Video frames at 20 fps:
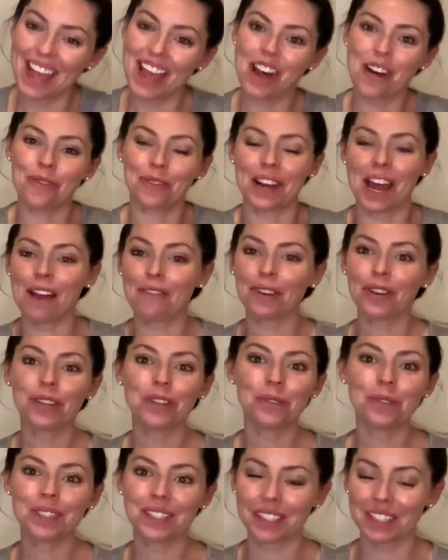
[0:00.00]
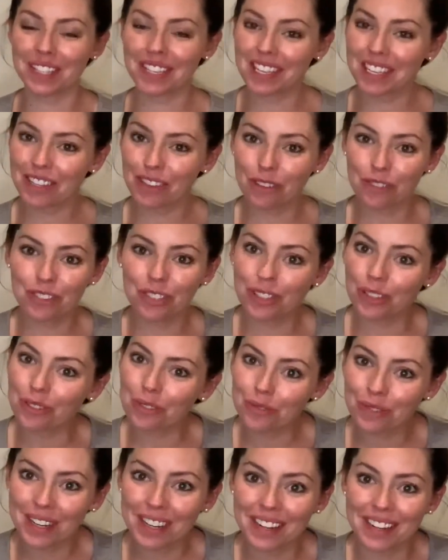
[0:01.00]
Whenever you see your
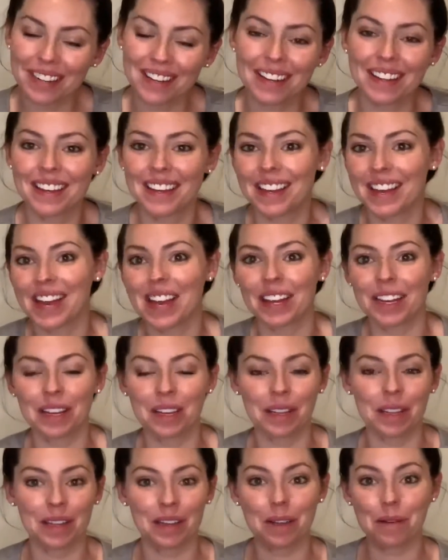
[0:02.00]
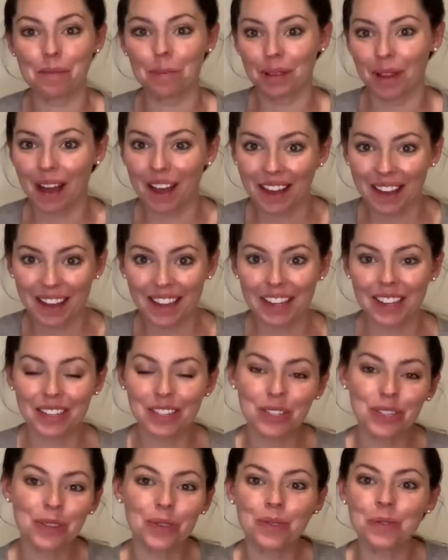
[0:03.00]
children complying
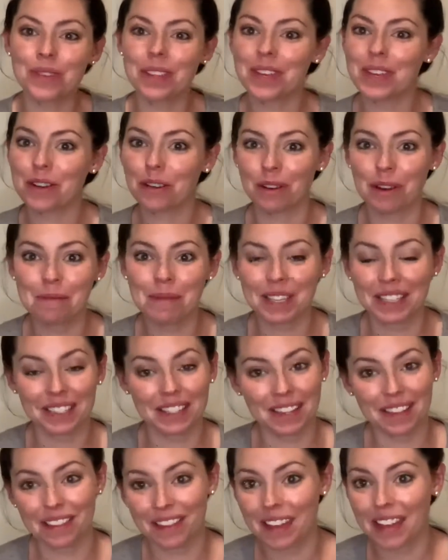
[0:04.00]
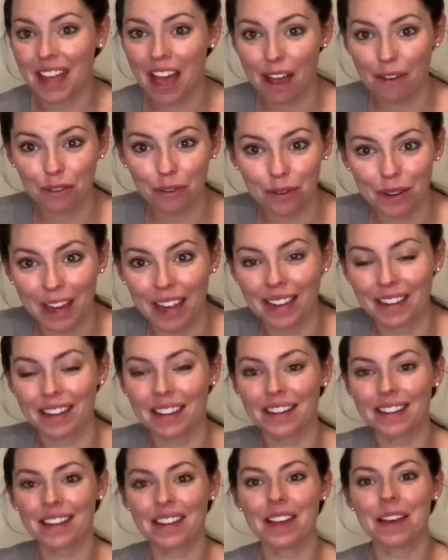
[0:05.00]
to the agreements that they have
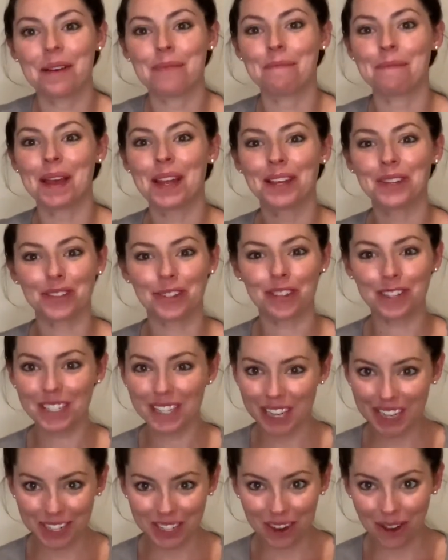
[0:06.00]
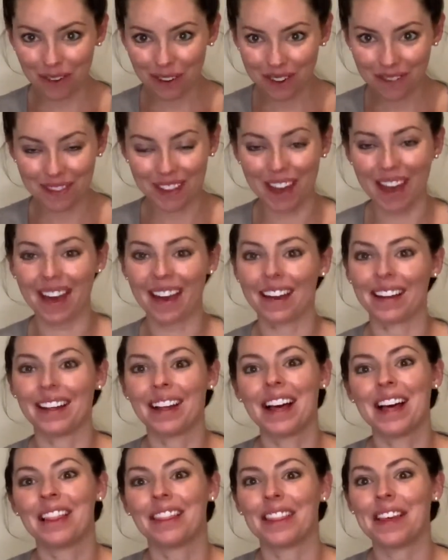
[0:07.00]
created, make sure to take note of that.
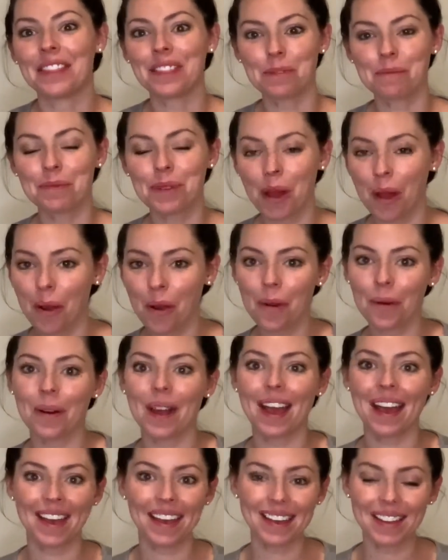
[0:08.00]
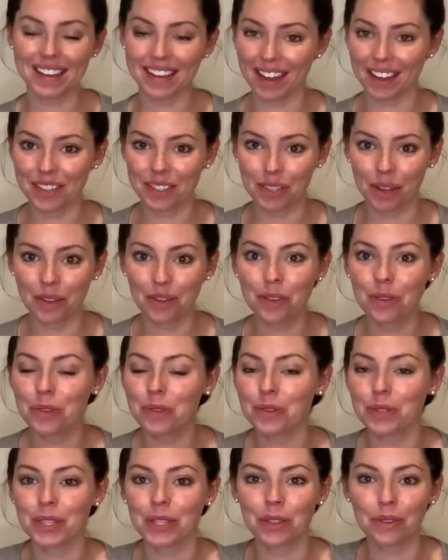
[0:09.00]
Let them know, hey, I saw you
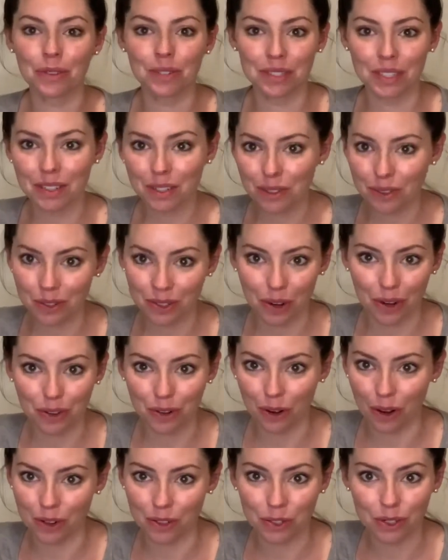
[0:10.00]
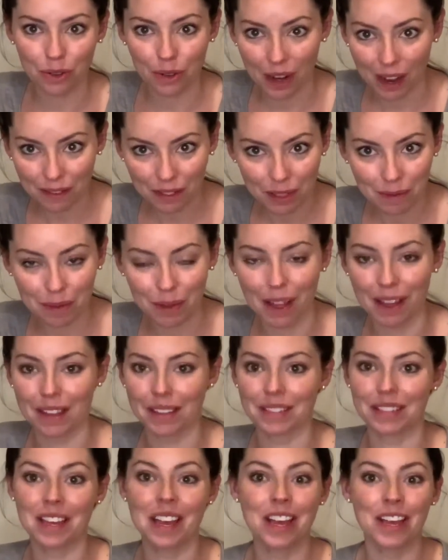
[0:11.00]
using your scissors on your arts and crafts supplies,
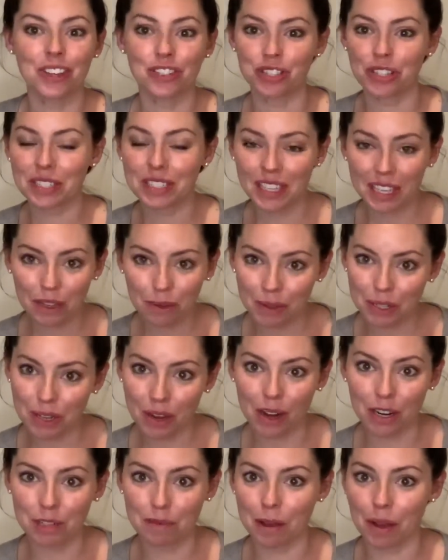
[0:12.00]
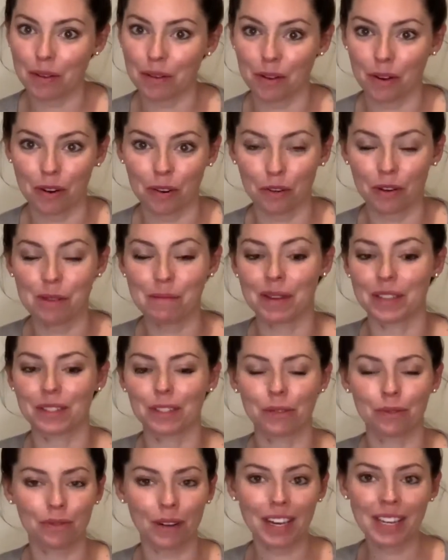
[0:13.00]
just like we talked about in our agreements.
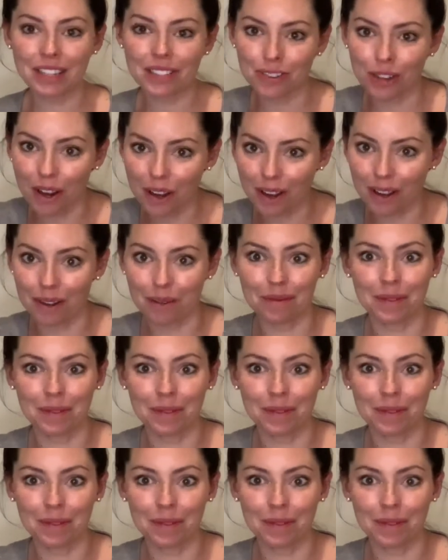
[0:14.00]
Great job.